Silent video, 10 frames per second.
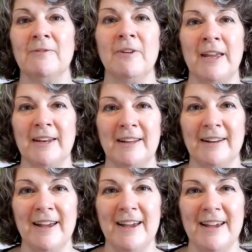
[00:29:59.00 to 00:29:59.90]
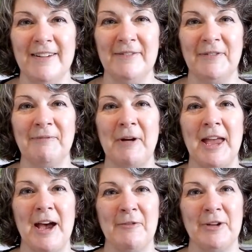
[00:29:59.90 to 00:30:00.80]
invaded by
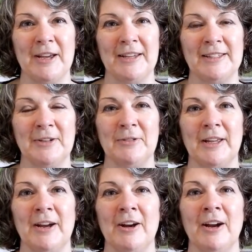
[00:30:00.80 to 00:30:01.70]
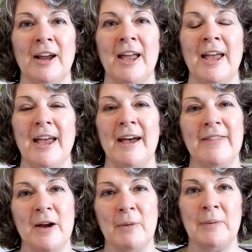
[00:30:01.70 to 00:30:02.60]
having us out there,
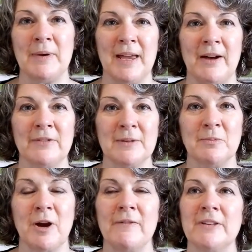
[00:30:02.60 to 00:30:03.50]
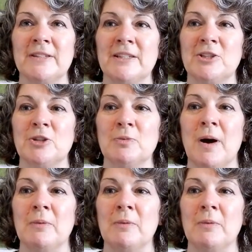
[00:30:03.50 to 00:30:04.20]
and that way we have some privacy too